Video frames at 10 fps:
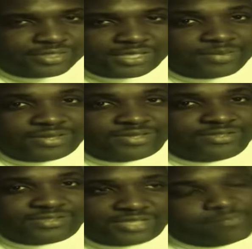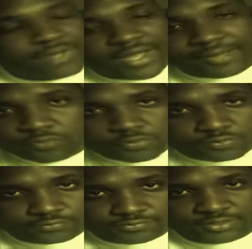He made the same bad
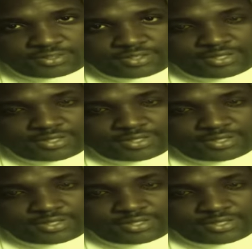moves.